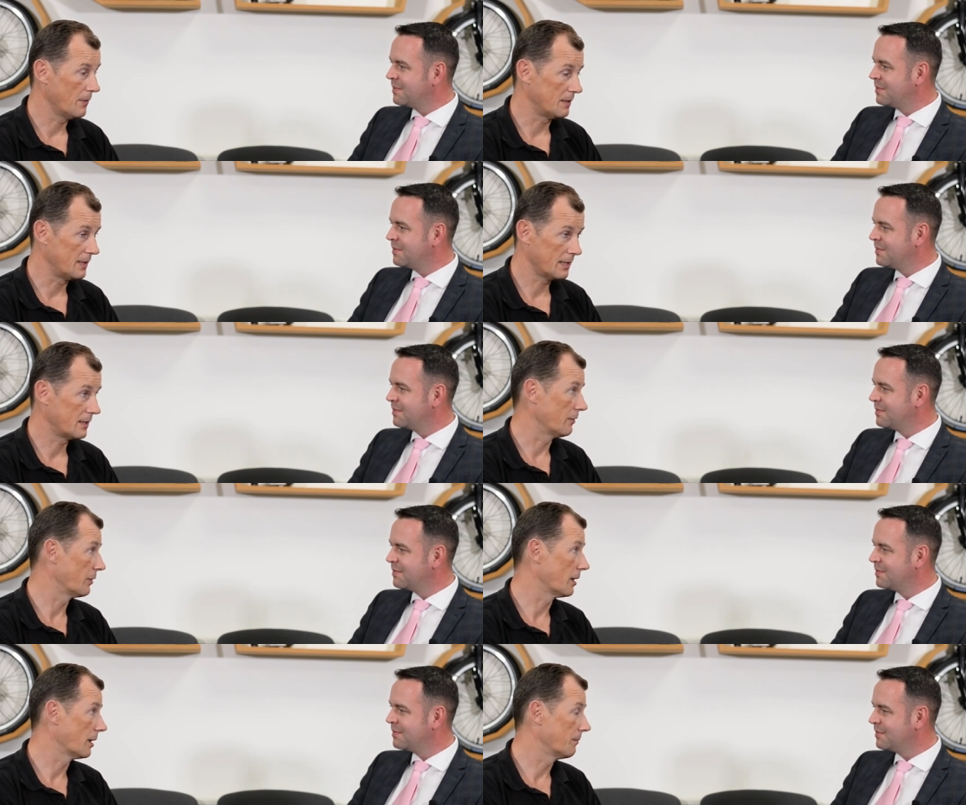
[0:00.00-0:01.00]
Speaker 1: addictive,
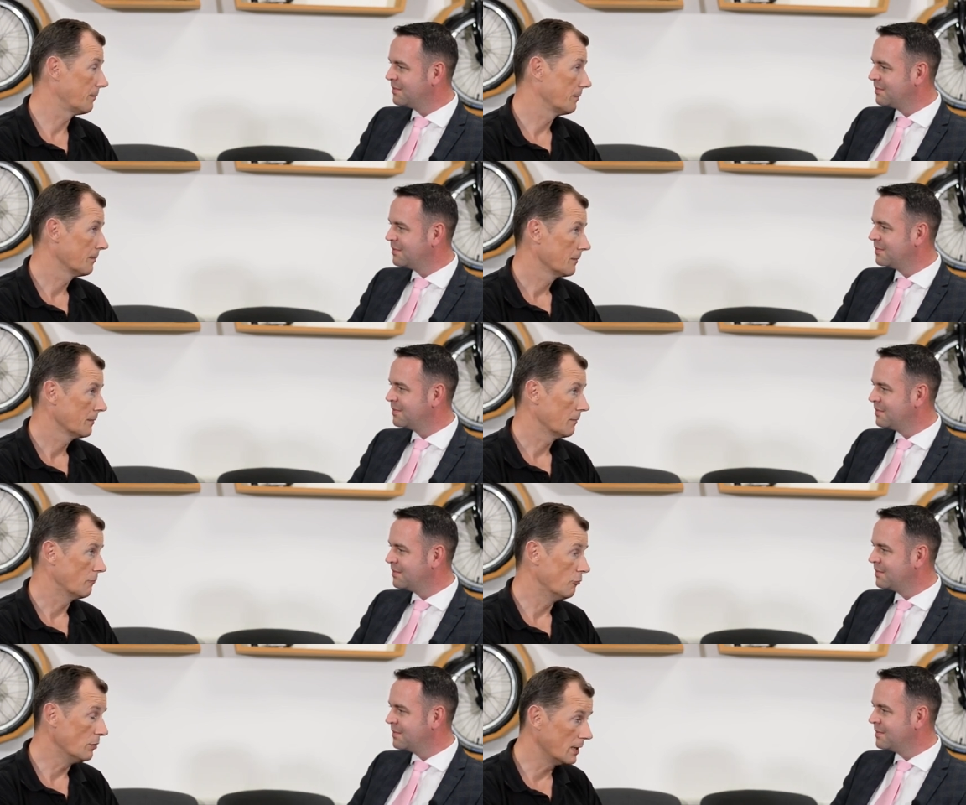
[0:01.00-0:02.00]
and I
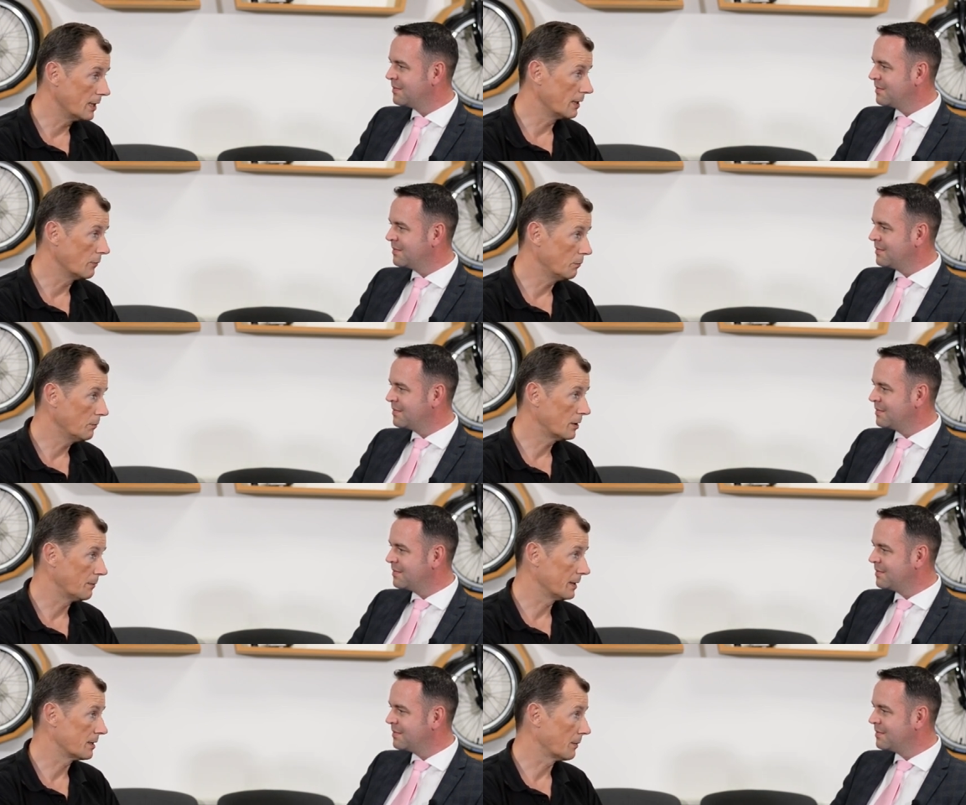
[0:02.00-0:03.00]
really
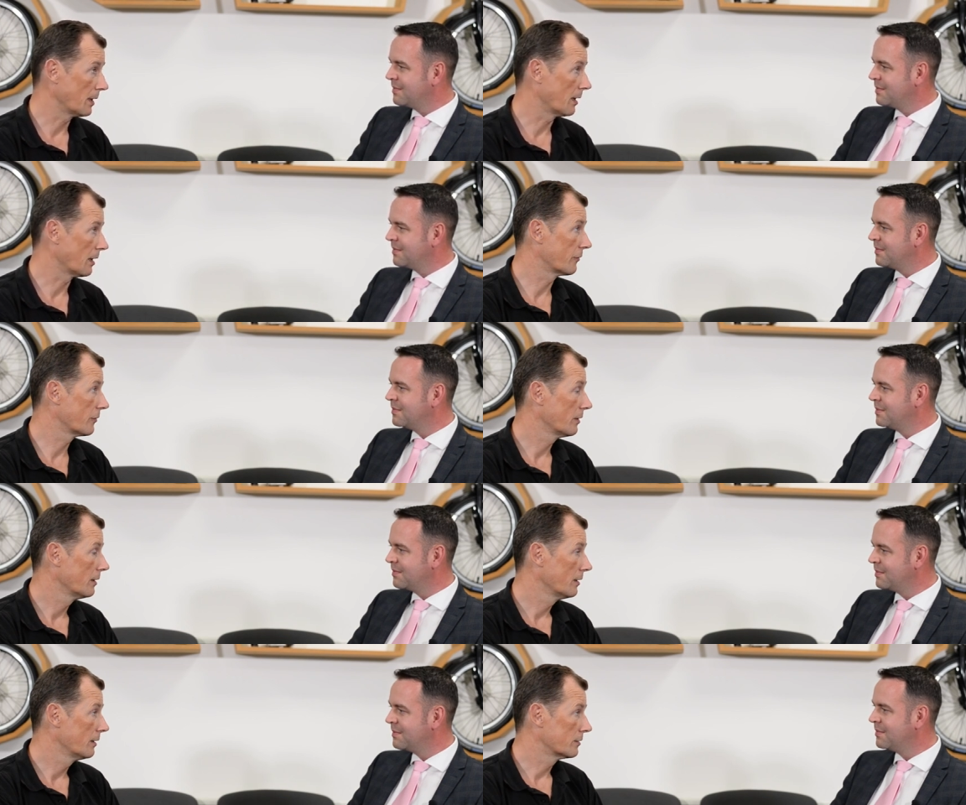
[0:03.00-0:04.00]
committed my life
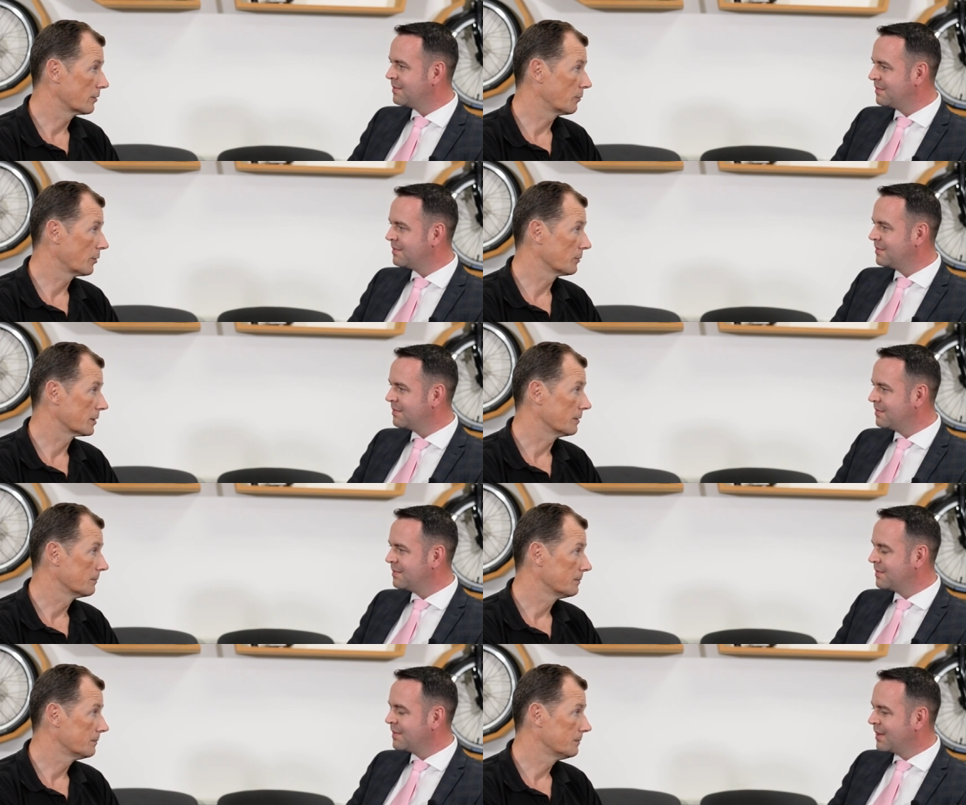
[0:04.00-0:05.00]
to the Brompton.
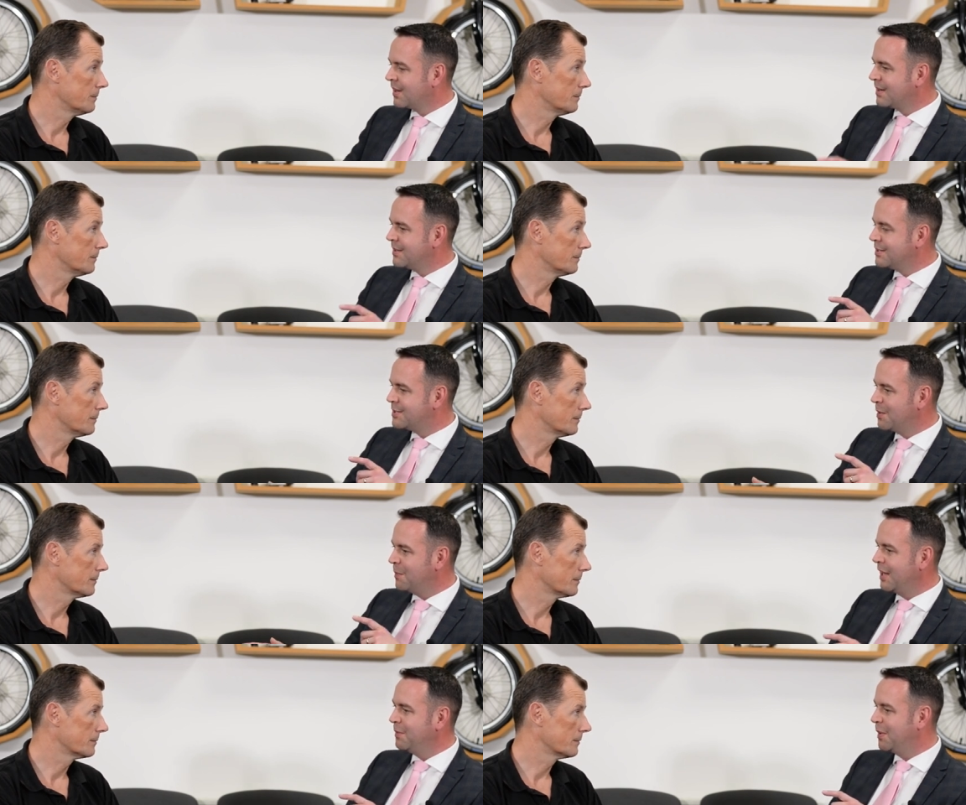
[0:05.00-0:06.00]
Speaker 2: So
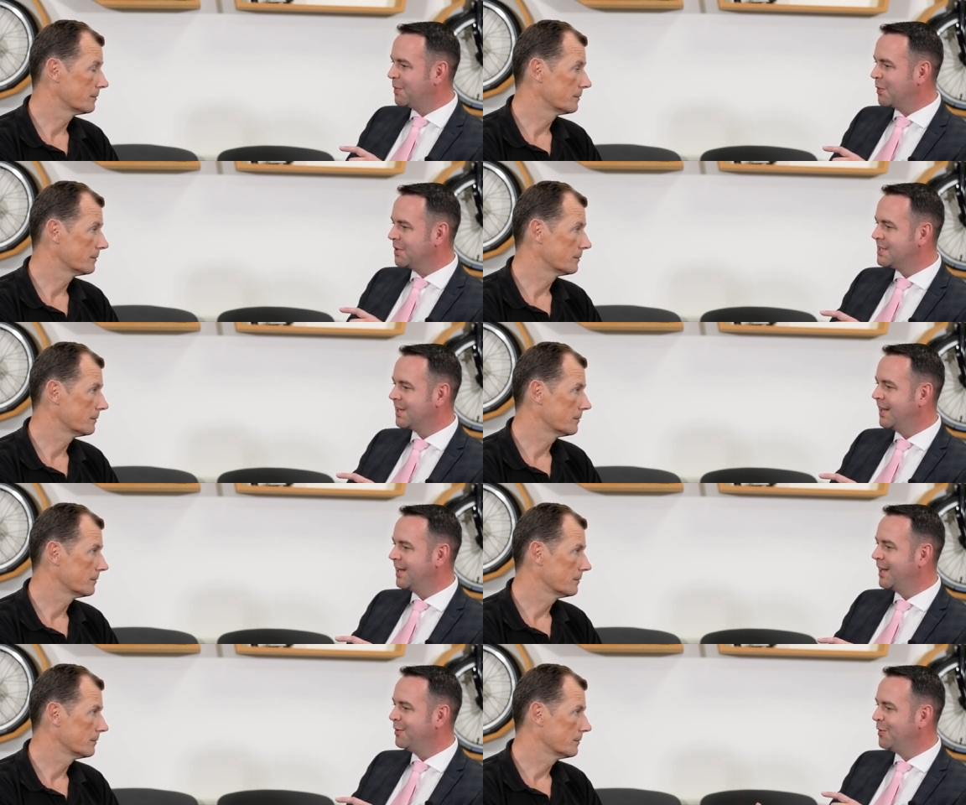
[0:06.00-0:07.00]
many people would say
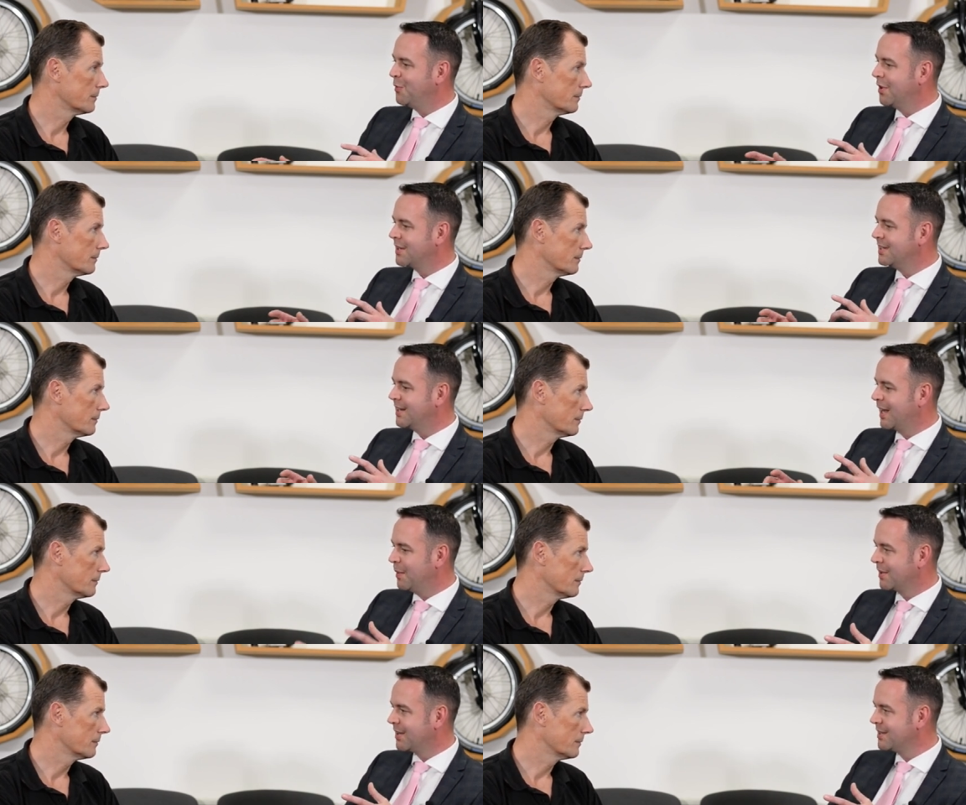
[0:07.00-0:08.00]
if you worked in
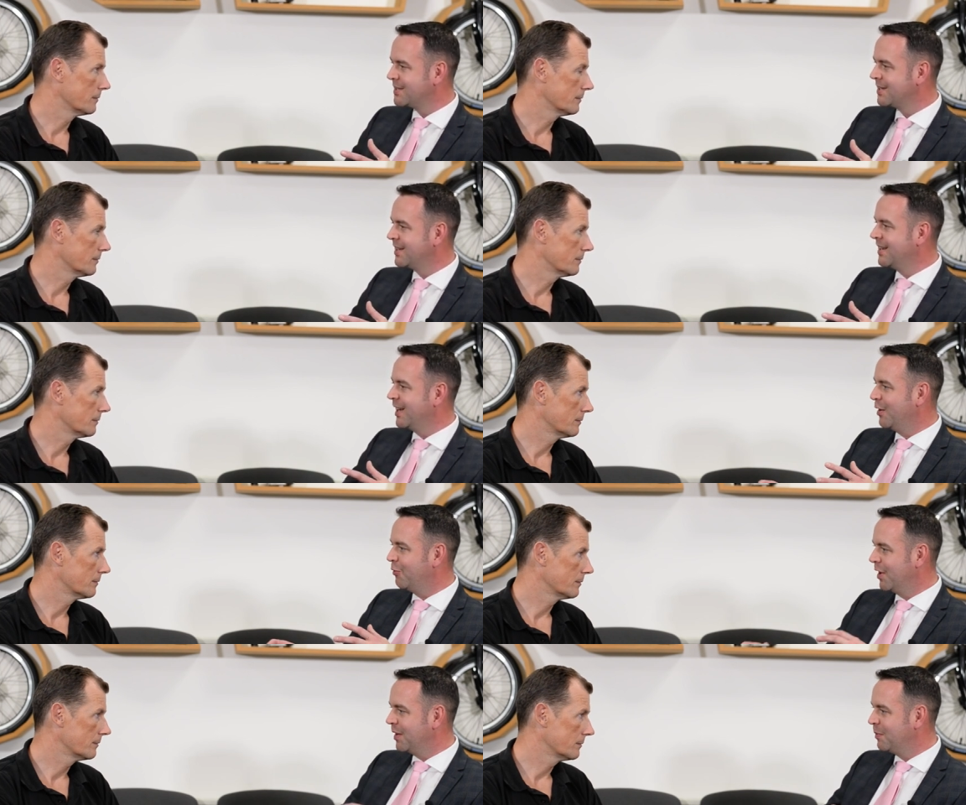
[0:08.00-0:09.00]
chemicals
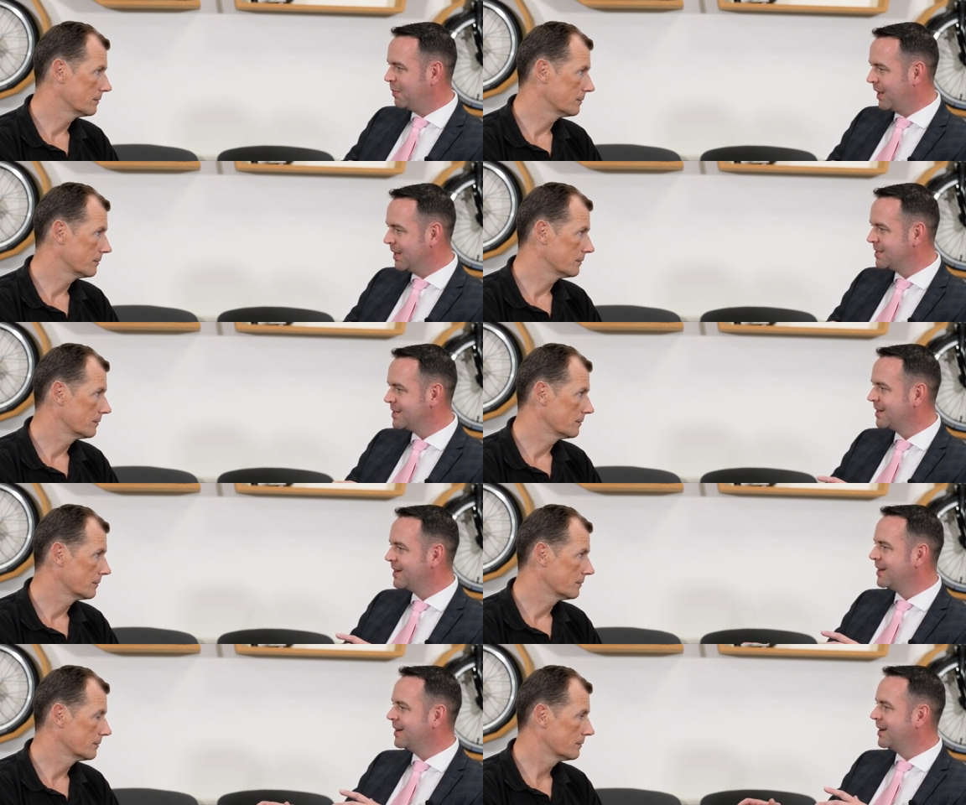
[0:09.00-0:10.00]
and run plants,
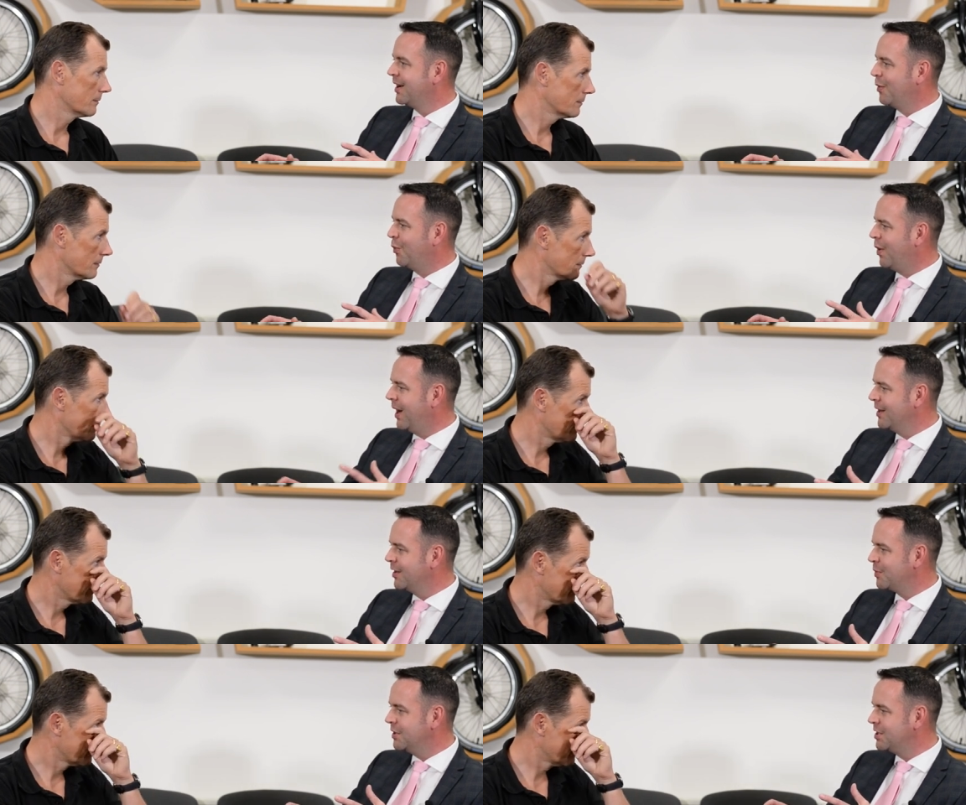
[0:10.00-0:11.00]
why on
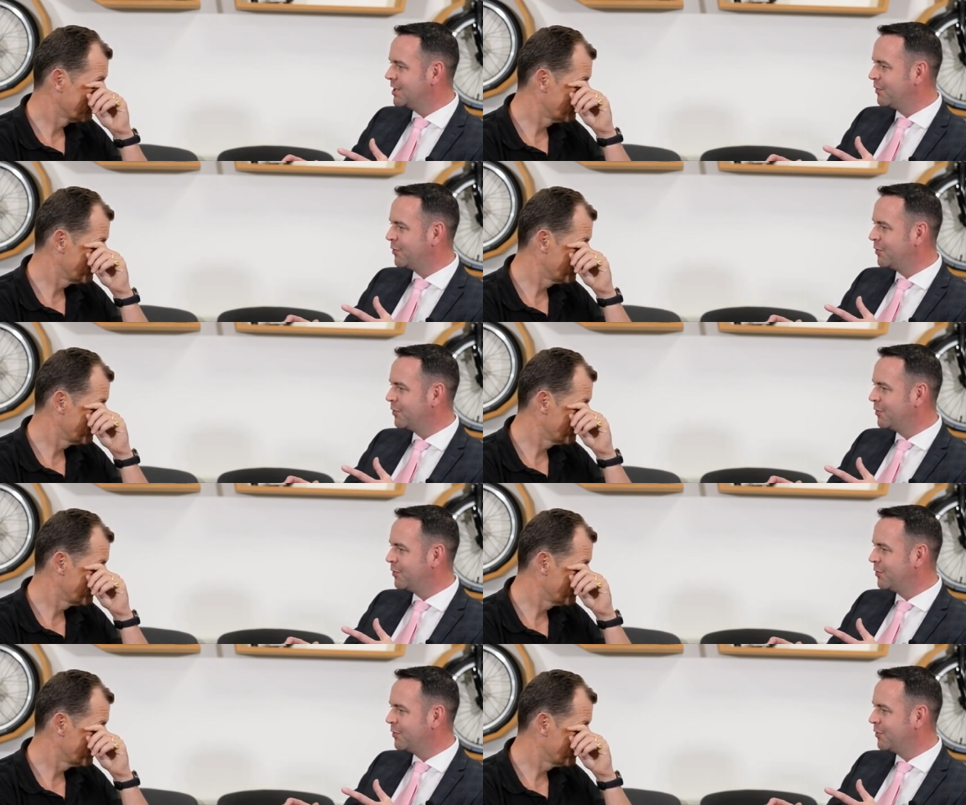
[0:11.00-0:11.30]
earth would you shift